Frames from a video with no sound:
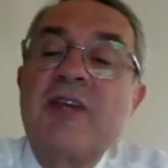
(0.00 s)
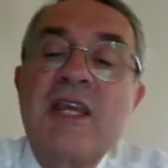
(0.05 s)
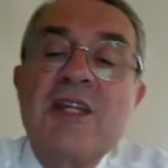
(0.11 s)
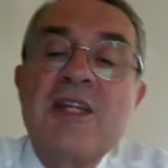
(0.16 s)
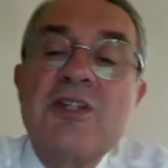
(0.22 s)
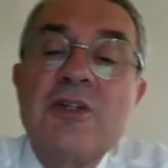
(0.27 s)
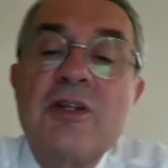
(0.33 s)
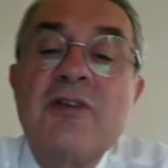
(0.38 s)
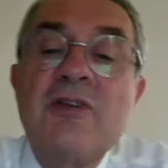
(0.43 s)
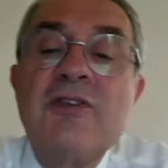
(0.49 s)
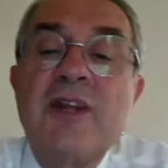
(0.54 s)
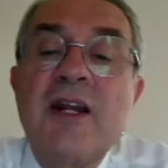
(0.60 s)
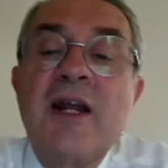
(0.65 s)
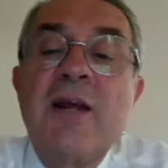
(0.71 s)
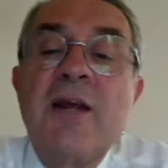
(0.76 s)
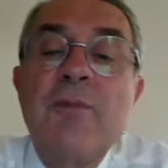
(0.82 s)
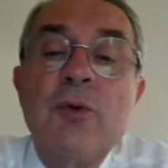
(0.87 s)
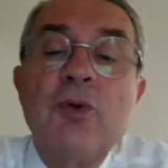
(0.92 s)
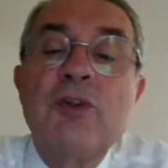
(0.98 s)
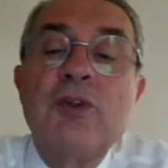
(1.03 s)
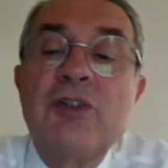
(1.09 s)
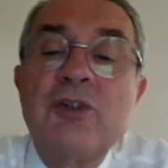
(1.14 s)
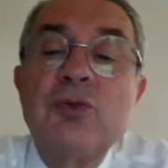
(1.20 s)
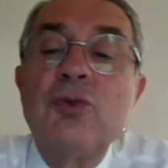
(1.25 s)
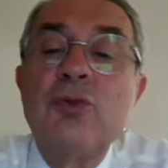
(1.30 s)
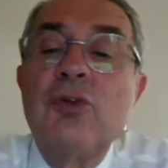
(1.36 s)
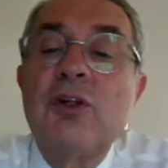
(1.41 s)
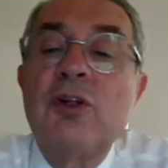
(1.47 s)
classification, if there
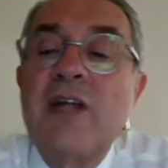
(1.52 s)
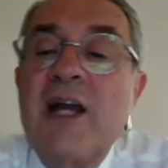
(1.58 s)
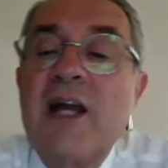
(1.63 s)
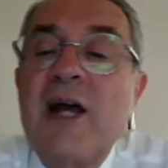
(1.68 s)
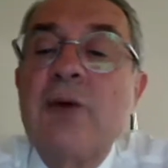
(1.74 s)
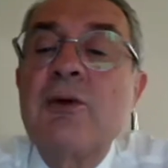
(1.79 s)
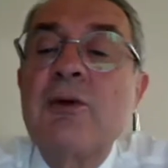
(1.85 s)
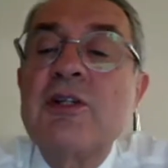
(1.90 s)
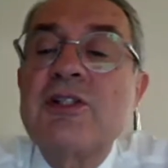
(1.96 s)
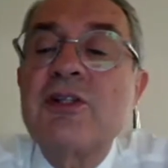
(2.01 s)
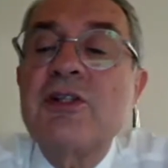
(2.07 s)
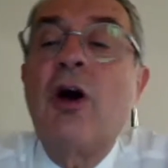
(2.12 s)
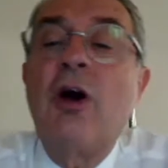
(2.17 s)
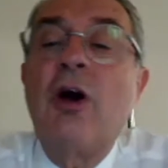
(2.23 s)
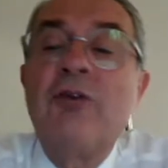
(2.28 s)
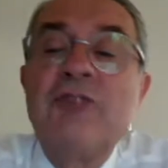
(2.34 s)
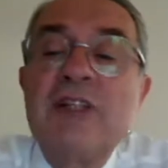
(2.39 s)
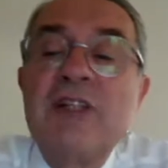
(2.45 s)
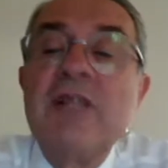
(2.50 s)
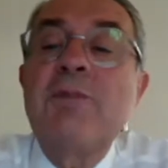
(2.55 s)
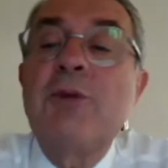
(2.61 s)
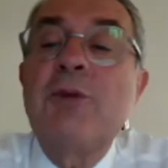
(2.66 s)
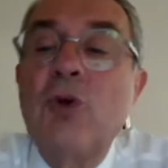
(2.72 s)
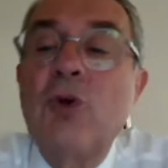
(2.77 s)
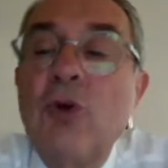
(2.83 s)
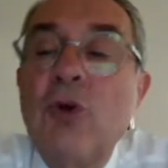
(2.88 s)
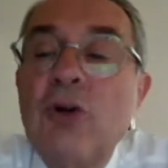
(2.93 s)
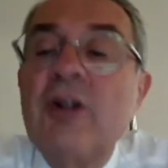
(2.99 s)
are more than 2 block hours
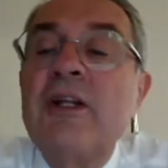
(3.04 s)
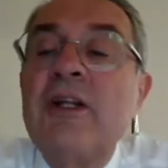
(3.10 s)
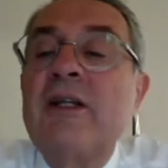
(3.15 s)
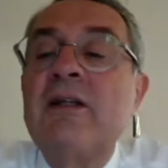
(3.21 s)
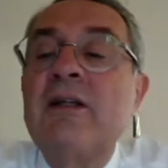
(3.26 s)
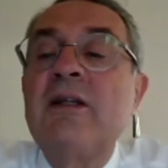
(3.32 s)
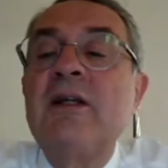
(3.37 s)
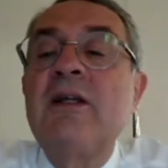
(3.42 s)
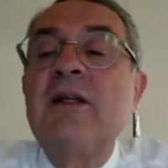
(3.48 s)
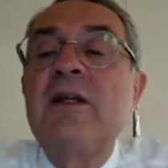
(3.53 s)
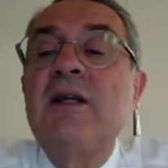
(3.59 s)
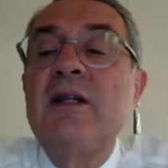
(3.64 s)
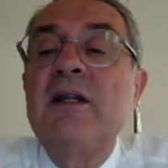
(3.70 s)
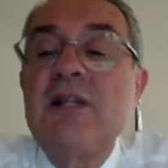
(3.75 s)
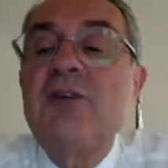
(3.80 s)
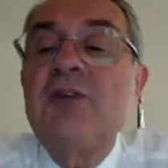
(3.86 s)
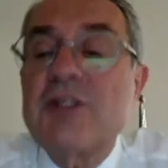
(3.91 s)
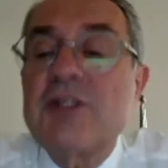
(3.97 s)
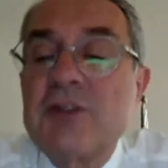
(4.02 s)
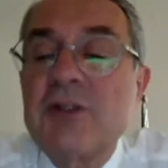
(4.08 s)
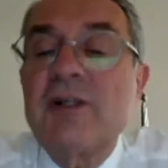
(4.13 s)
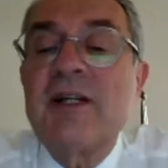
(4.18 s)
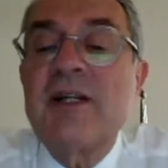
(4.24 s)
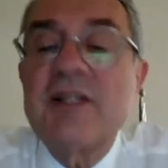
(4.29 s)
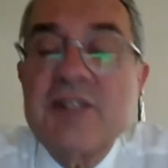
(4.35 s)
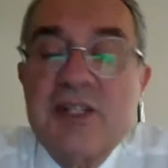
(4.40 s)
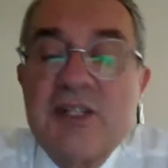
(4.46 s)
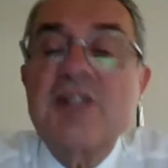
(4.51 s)
of deep corneal
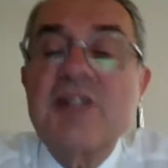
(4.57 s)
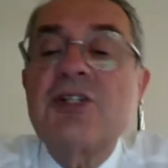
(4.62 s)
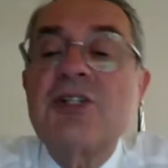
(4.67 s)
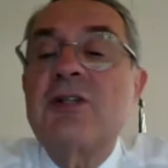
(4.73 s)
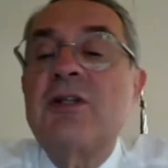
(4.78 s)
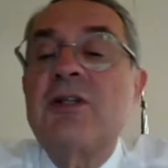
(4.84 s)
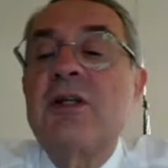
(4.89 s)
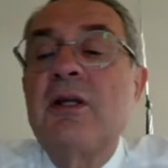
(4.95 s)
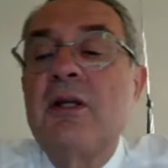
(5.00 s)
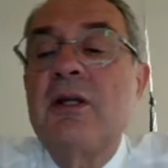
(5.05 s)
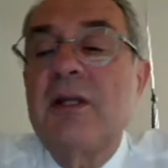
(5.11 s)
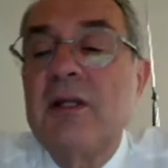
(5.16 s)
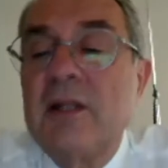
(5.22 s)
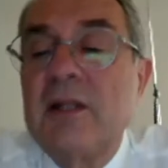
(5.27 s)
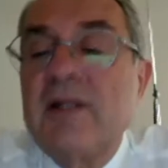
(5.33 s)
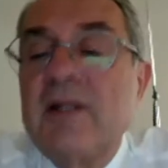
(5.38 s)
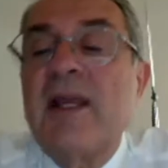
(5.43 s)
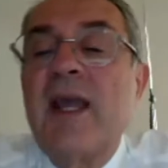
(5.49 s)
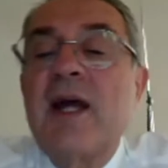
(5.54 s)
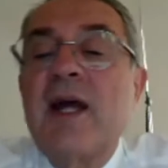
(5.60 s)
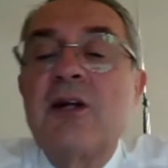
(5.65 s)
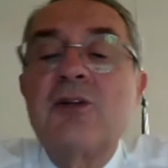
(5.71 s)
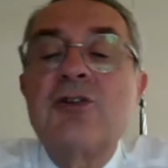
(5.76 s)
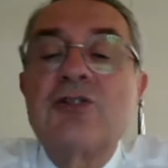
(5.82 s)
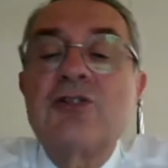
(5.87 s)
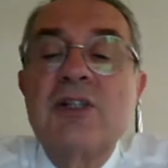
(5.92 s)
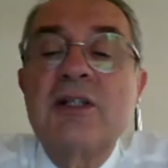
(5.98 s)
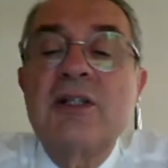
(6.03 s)
neovascularization,
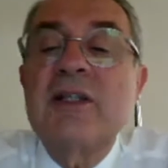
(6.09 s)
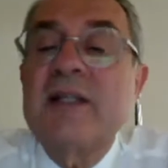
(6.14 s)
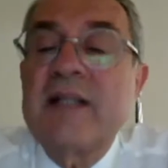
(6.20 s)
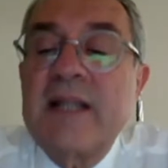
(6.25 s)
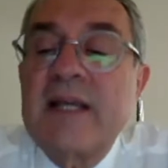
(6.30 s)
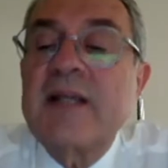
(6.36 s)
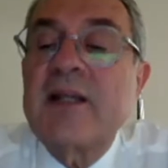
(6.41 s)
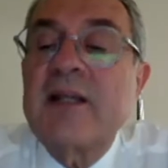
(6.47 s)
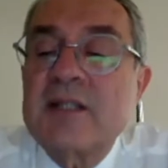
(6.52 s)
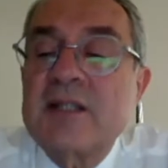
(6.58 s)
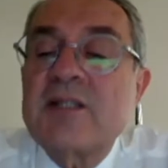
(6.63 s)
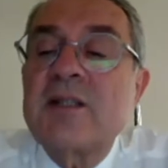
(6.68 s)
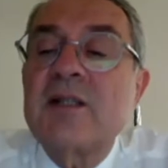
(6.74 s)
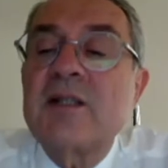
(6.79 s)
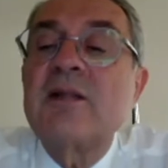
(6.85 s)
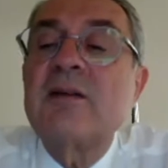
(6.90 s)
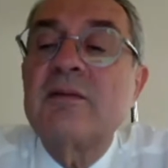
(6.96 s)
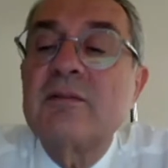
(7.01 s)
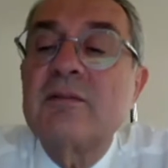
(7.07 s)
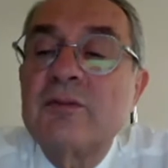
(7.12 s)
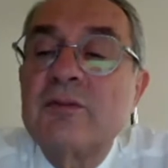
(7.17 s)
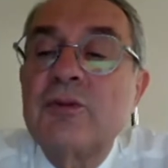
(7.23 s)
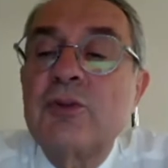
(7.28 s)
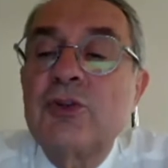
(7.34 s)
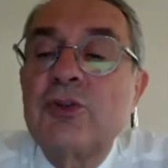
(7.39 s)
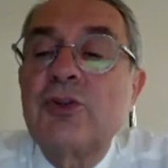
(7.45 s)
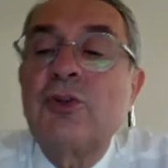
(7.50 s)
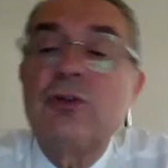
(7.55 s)
they are considered at high risk.
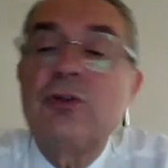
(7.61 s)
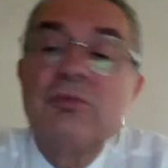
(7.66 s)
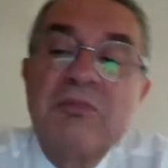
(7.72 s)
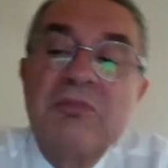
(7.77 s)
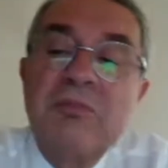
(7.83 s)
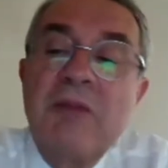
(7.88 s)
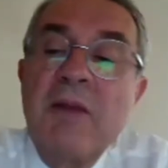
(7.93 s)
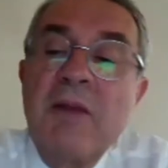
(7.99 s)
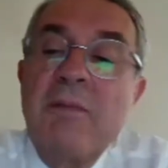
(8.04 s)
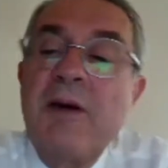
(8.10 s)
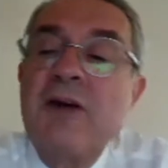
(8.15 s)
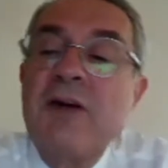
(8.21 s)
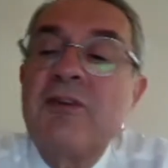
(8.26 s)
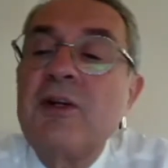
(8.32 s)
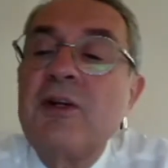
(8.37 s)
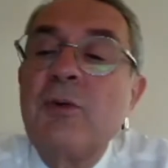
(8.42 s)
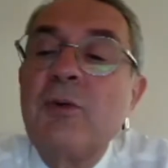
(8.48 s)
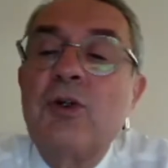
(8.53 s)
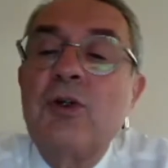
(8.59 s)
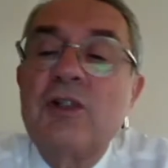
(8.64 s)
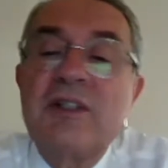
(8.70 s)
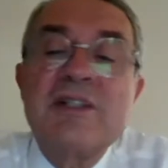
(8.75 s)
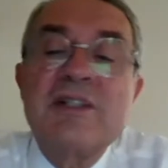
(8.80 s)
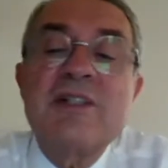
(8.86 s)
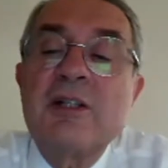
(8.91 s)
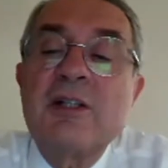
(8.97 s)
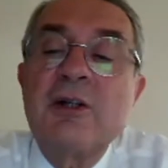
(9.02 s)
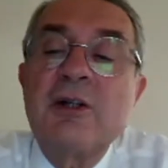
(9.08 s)
So about
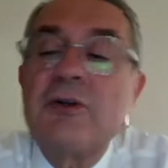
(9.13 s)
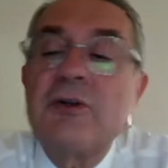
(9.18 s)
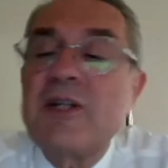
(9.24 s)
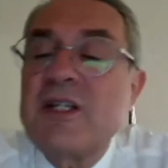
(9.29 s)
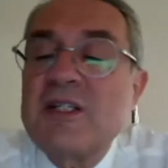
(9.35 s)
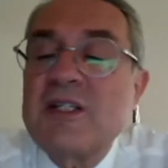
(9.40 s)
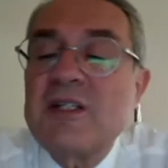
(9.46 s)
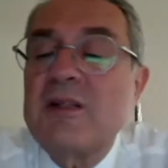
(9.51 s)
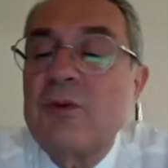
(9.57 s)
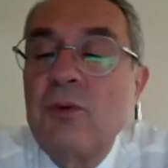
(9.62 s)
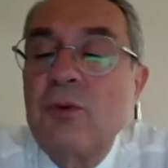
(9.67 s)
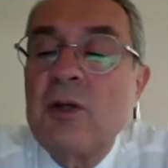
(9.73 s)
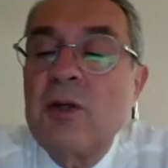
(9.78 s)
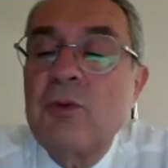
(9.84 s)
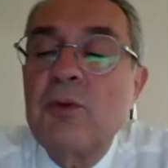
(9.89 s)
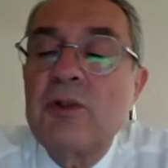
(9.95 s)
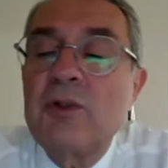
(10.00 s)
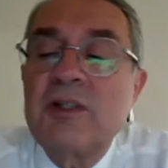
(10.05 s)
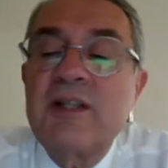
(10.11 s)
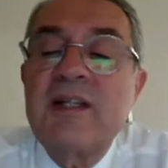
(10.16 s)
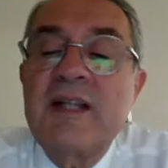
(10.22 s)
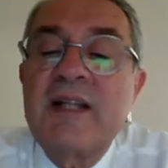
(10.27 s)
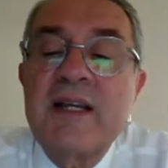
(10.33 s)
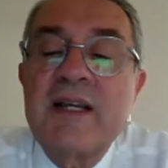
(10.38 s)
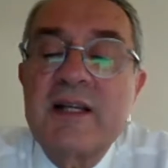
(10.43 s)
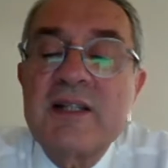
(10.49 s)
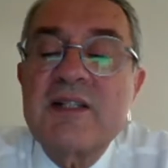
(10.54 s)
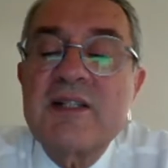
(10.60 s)
3/4 at low risk,
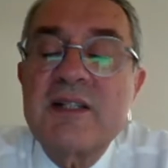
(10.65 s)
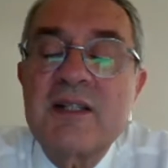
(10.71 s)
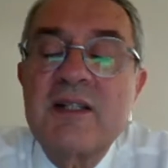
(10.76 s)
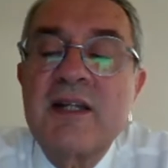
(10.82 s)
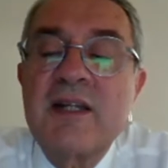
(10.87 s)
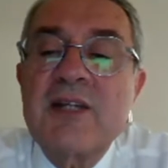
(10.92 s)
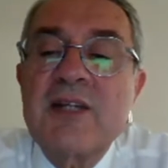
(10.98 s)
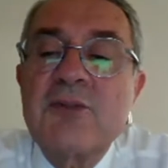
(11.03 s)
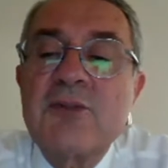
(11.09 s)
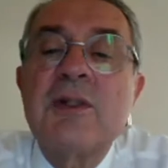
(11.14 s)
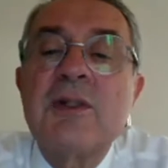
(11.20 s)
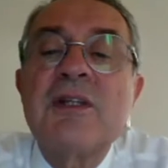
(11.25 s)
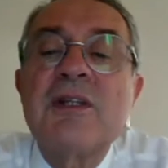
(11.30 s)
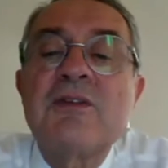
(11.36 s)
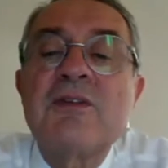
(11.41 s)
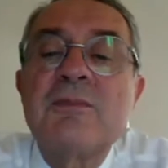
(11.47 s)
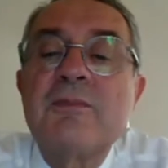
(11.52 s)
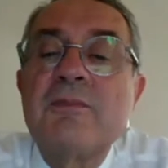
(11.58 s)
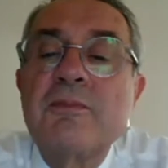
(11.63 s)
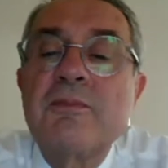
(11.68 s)
1/4 at high risk. Next.